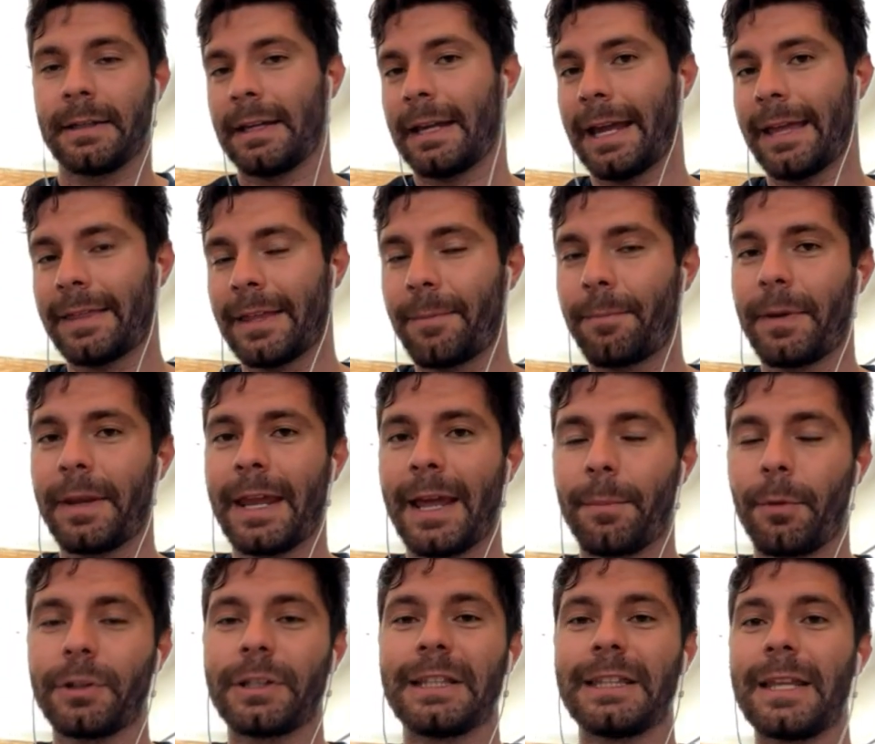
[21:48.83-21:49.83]
And they've been
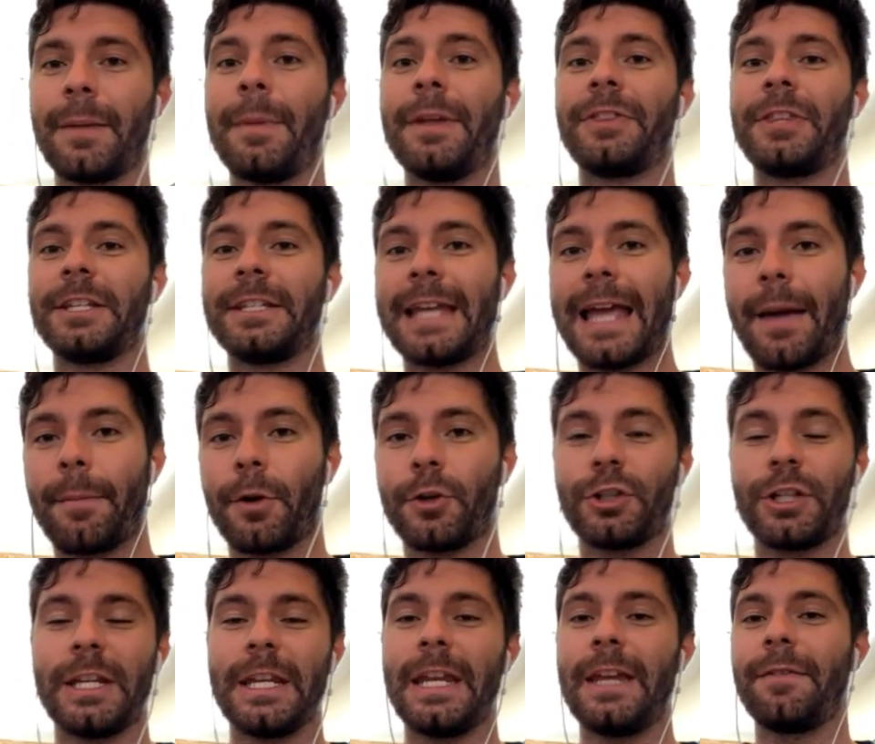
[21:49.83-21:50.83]
able to limit the
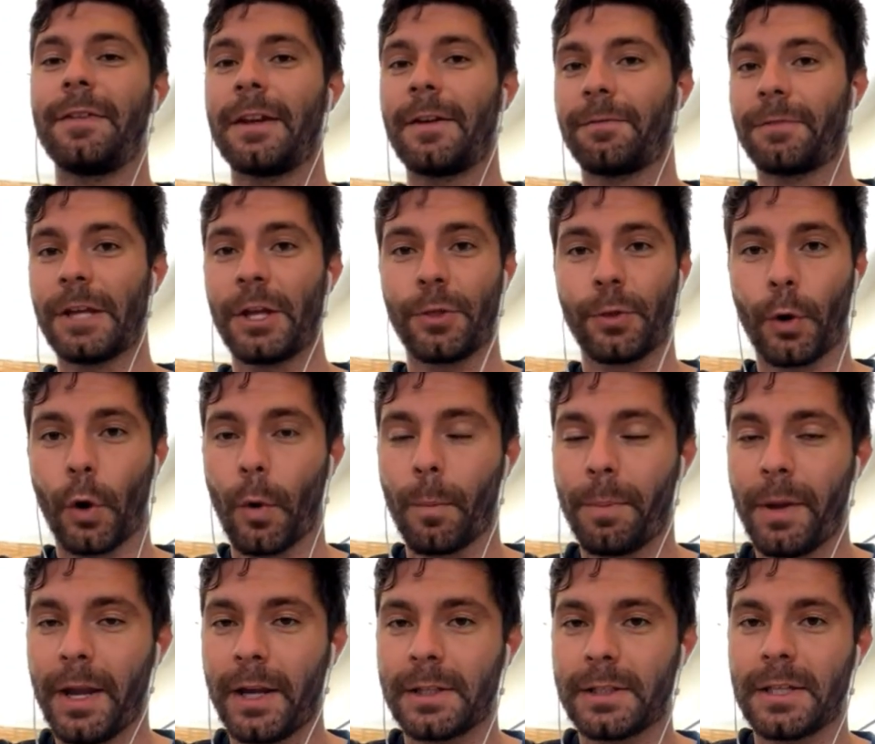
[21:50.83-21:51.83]
damage even if they throw
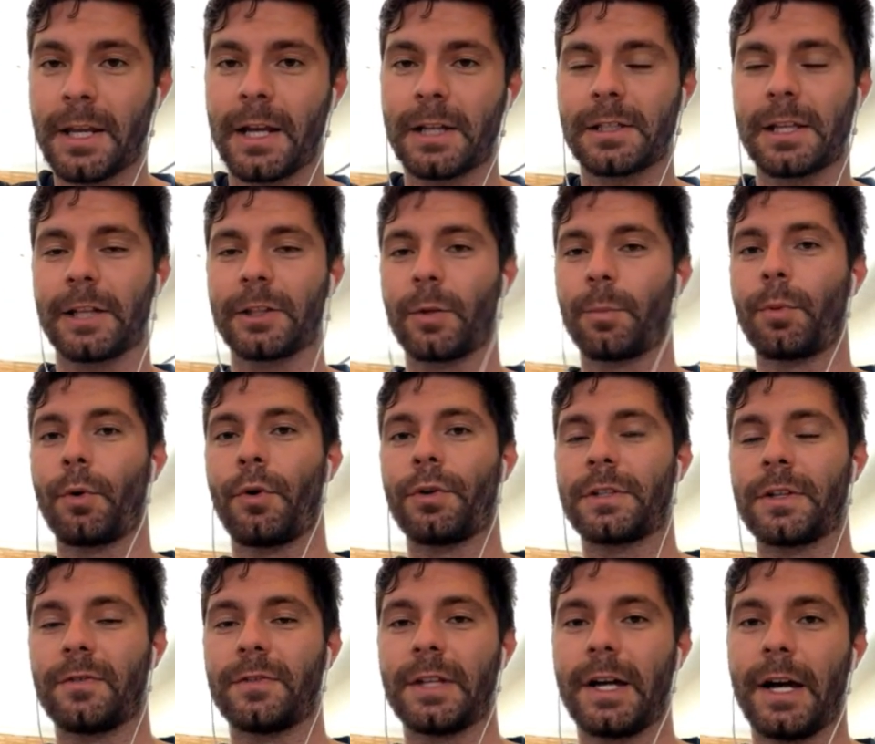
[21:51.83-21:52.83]
pick six like the Bruins
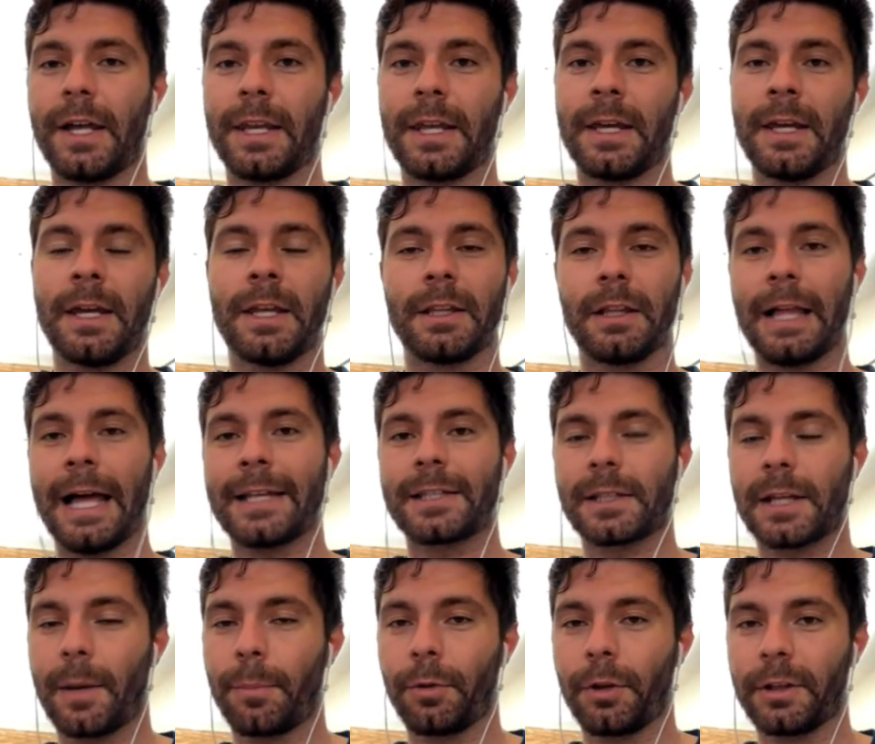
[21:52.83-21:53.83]
have done the
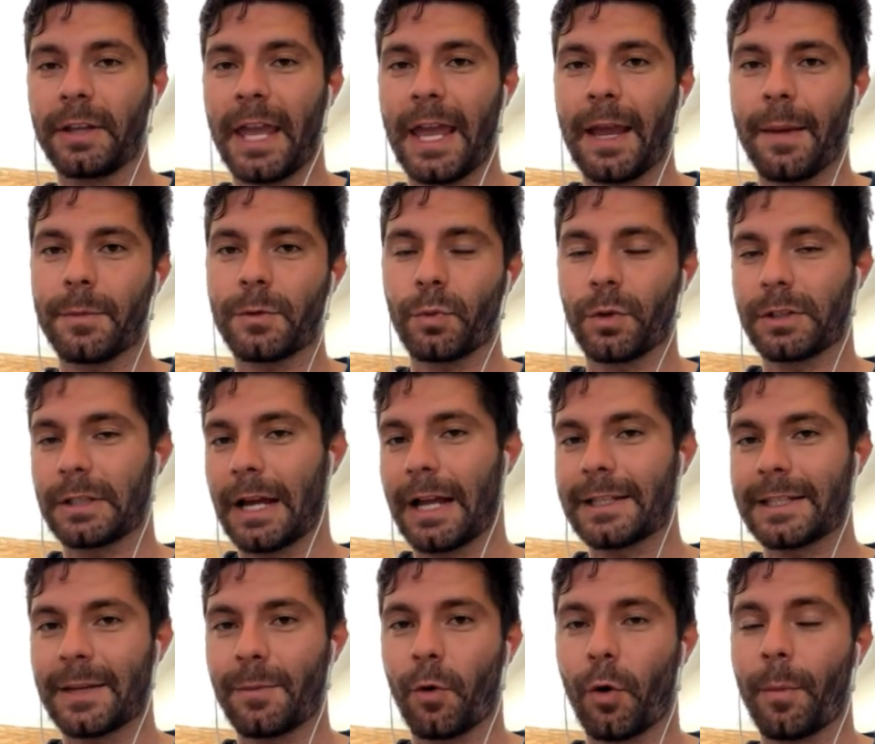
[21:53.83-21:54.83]
last couple of games with
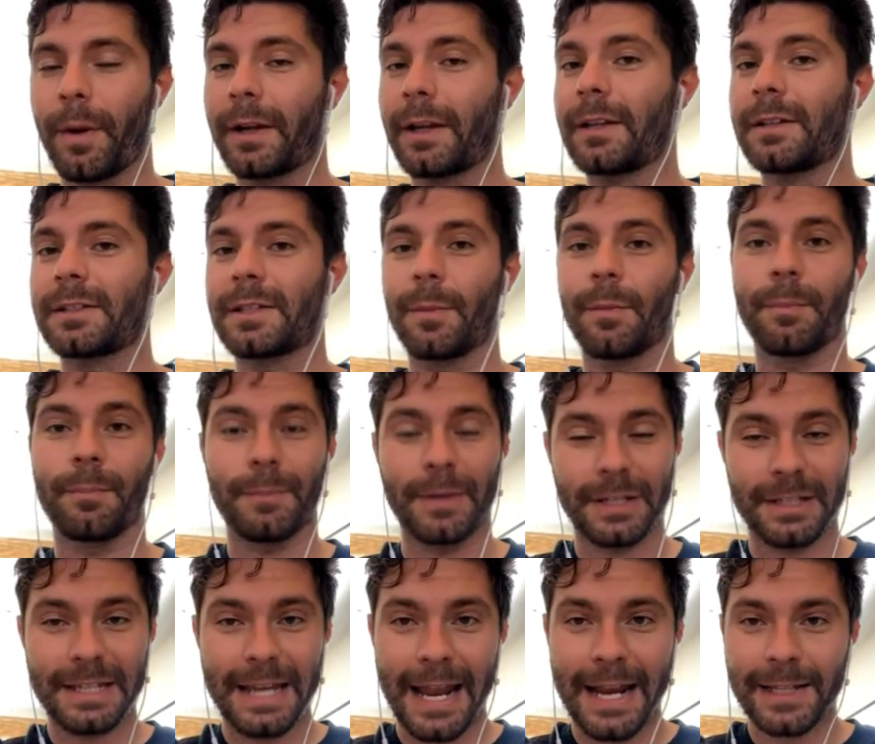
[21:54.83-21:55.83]
Dante Moore making some
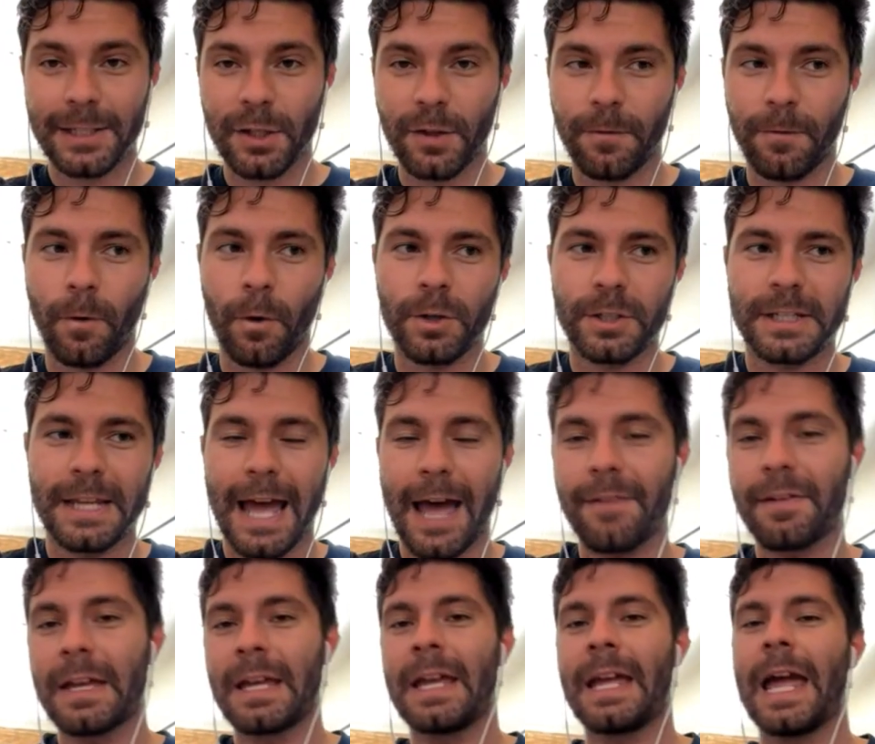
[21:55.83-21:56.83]
mistakes in the first half
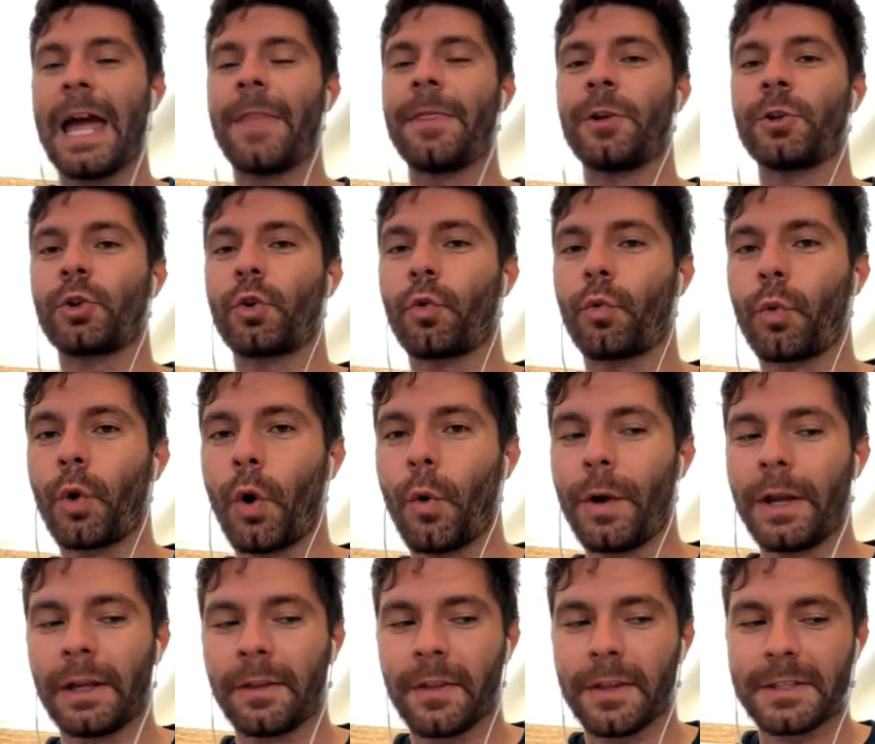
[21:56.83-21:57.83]
and then
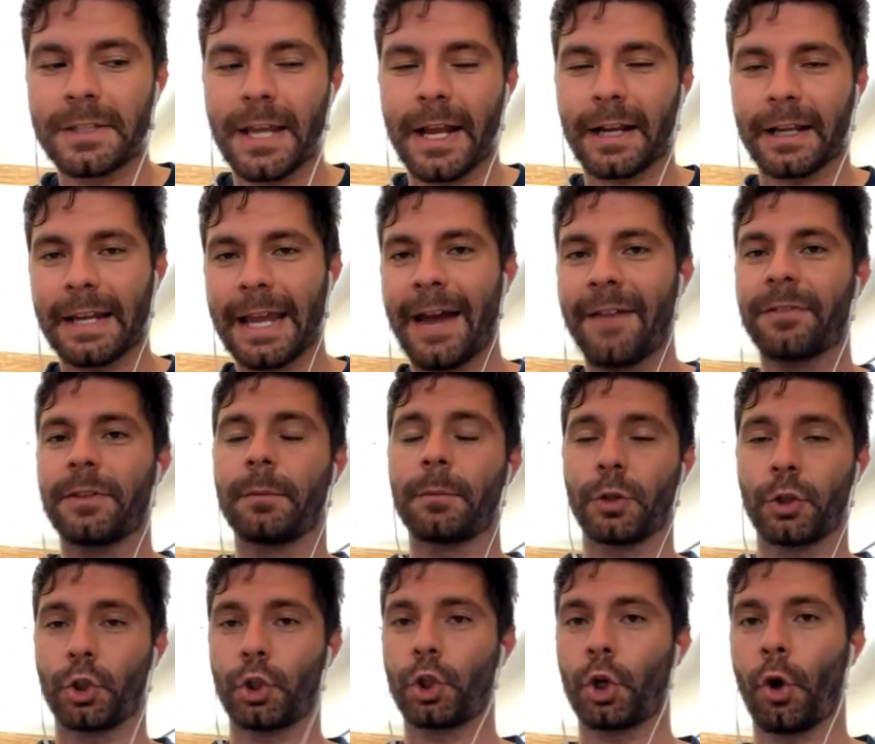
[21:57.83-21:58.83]
growing in the second half. The
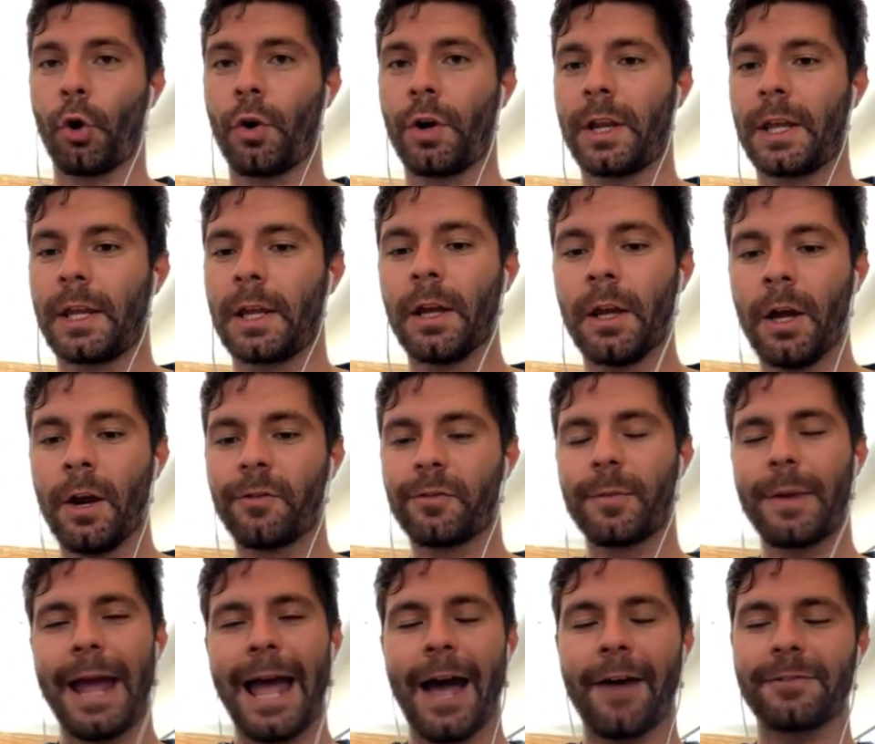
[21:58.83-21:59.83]
maturity
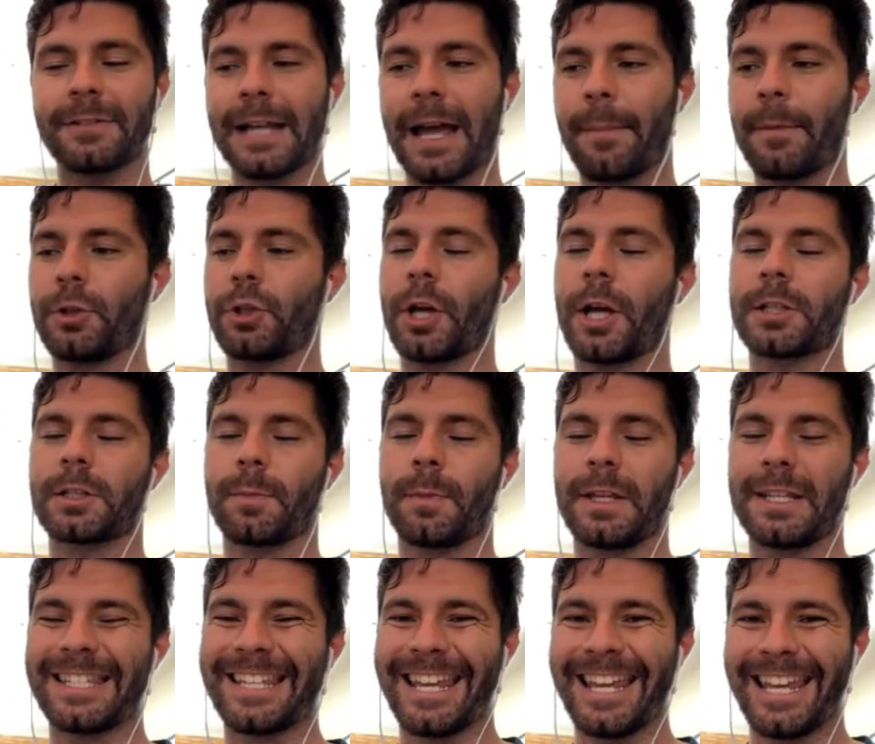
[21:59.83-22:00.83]
from halftime
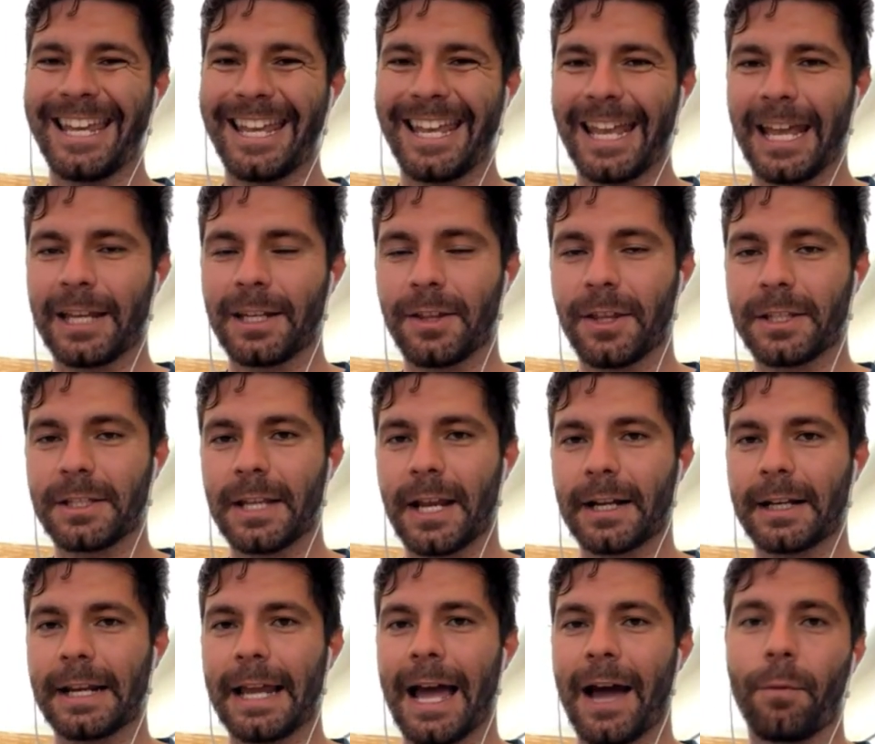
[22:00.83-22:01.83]
adjustments into the
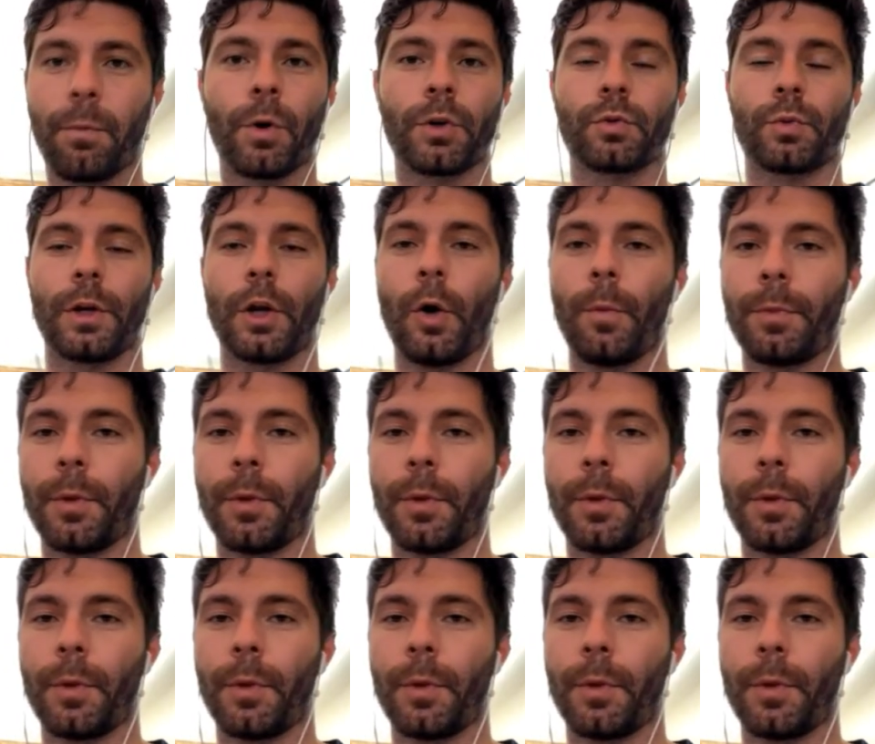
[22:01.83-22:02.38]
second half, which we hope